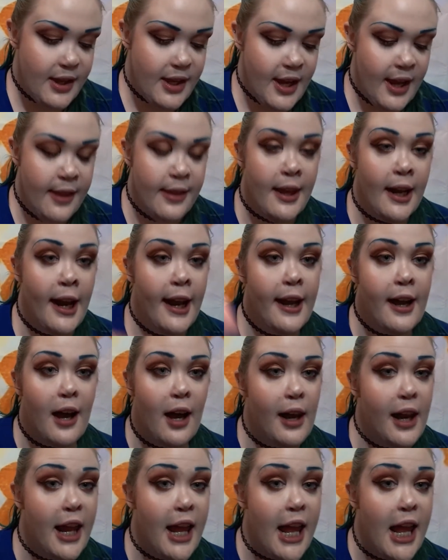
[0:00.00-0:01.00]
And then I
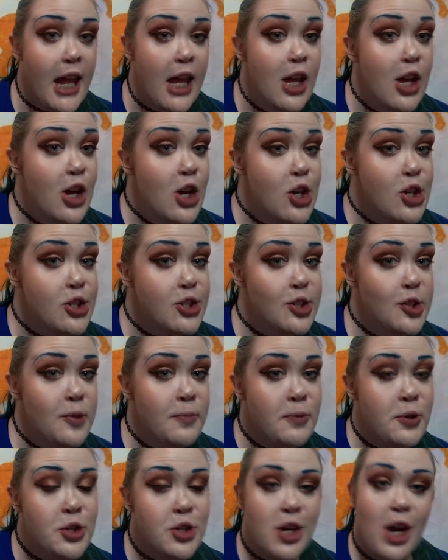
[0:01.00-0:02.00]
got a
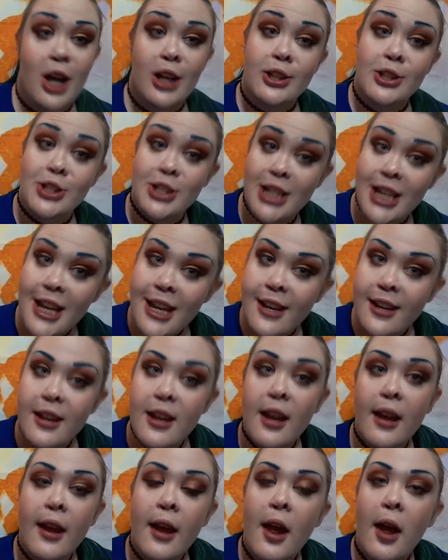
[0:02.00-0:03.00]
Super Shock Cheek
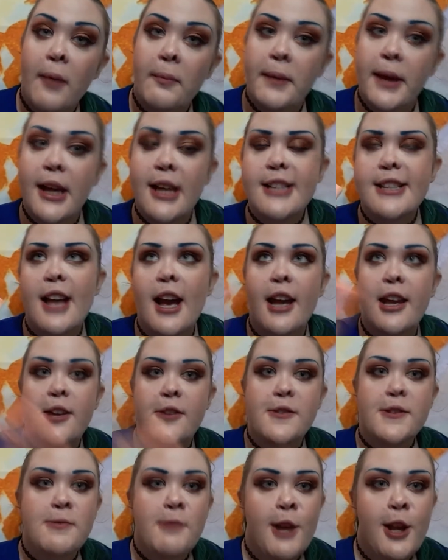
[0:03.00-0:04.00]
because I
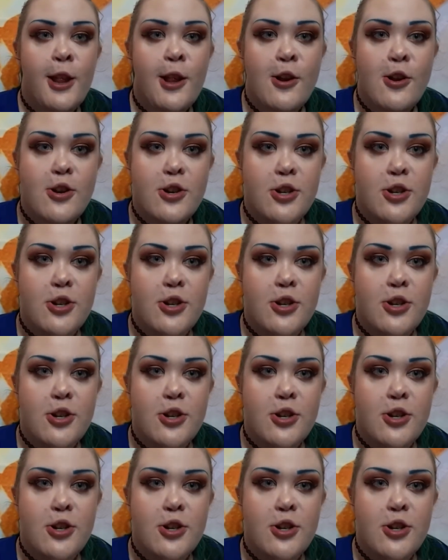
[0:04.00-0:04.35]
use one of their